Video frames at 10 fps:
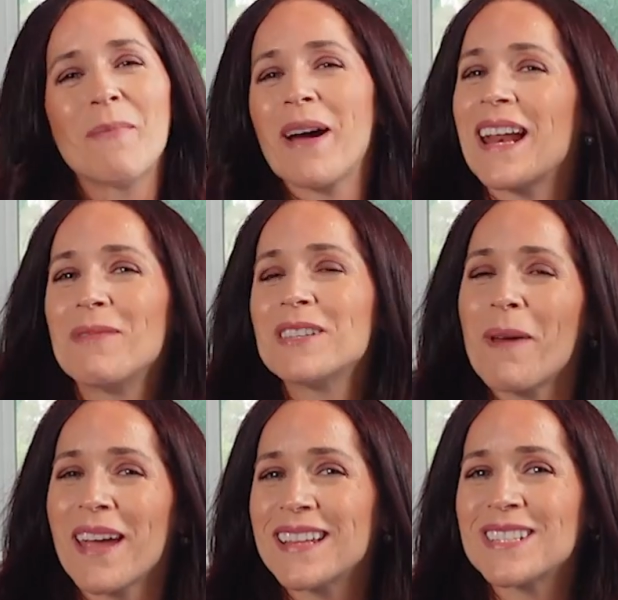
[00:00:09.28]
My name is
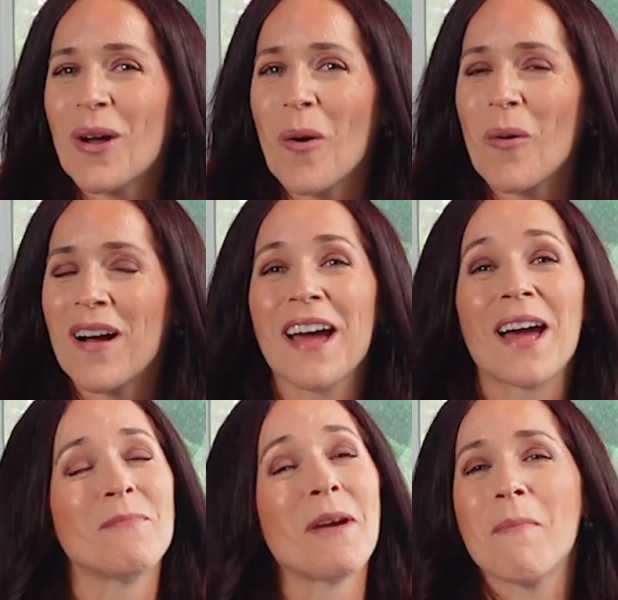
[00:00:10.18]
Meglis Owock.
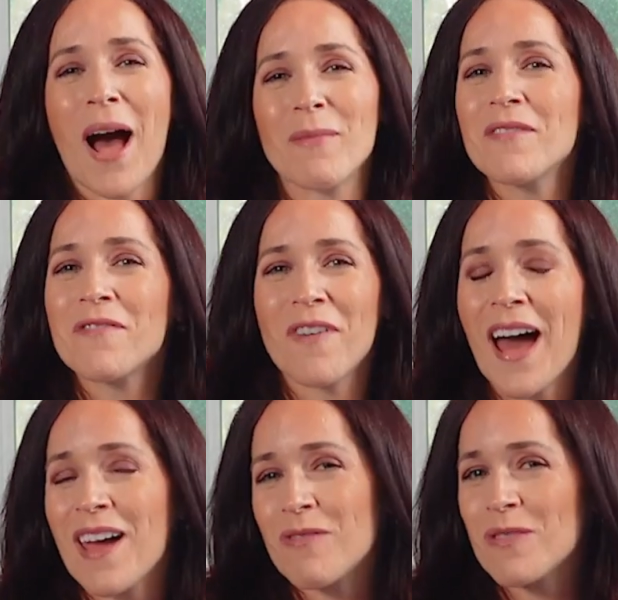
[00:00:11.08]
I am a mom of
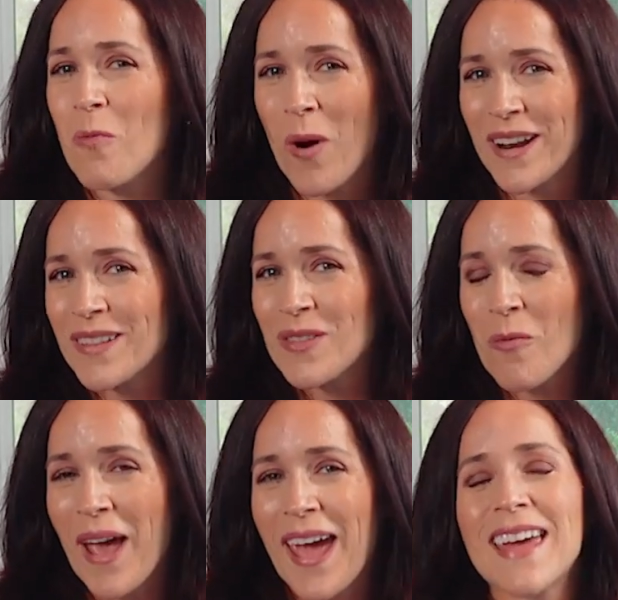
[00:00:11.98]
five with one on
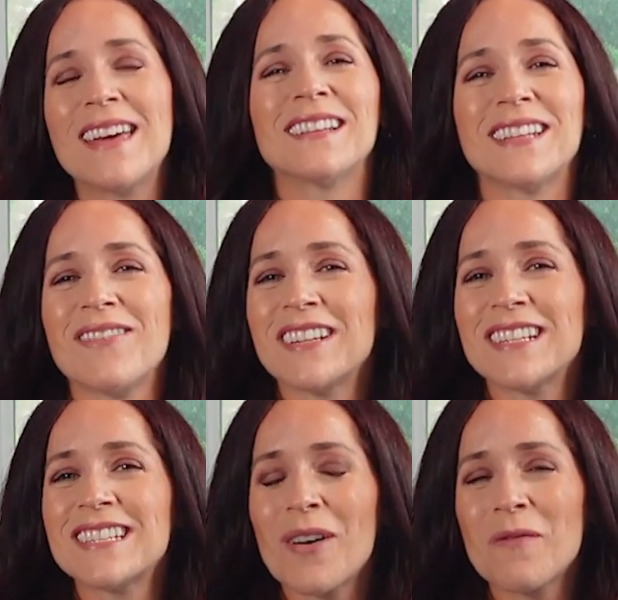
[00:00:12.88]
the way, living
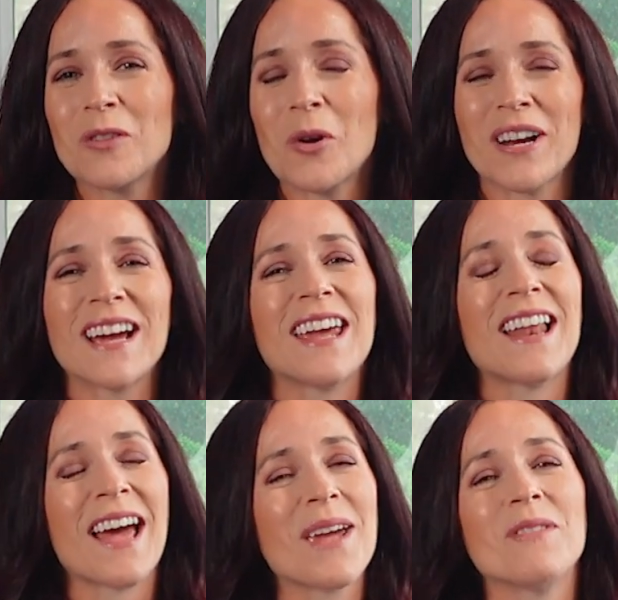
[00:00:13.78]
in South Florida,
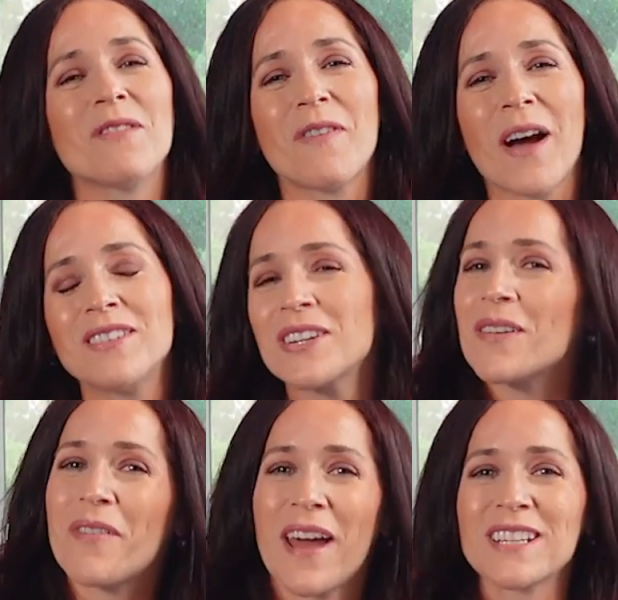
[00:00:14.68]
and I am the founder
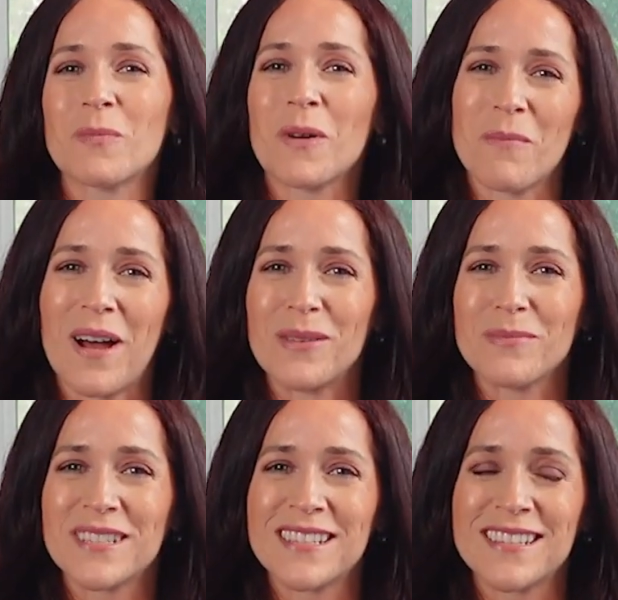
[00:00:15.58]
of Expert
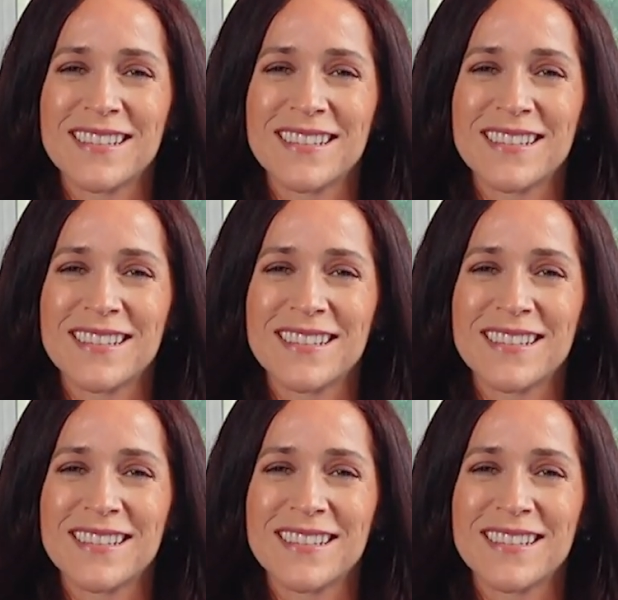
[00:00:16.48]
Moms.